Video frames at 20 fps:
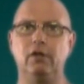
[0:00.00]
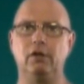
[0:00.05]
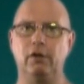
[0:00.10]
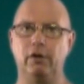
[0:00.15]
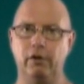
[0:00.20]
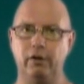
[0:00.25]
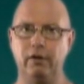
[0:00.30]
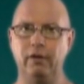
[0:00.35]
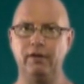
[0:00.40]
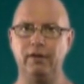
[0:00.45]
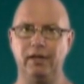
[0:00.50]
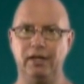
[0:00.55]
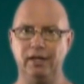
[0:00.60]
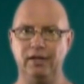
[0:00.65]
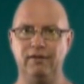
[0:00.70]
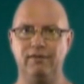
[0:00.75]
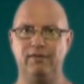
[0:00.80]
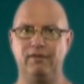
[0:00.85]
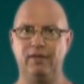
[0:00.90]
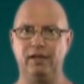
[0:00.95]
to learn
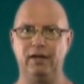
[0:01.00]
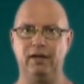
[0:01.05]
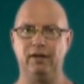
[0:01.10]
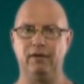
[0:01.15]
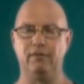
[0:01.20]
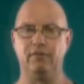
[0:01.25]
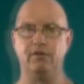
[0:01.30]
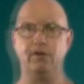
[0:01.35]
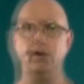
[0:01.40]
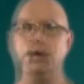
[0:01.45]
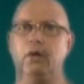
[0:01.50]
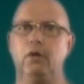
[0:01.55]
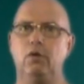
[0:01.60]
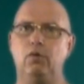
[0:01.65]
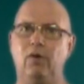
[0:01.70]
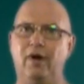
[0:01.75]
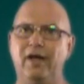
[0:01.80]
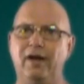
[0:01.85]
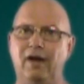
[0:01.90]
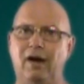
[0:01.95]
these things.
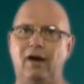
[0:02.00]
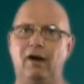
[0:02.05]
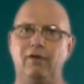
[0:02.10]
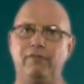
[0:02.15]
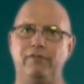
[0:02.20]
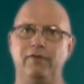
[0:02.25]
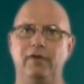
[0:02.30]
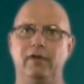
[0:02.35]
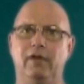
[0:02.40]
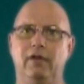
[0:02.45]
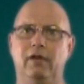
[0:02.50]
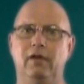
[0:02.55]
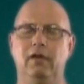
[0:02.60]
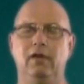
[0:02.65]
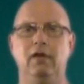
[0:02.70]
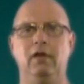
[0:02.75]
Quite often,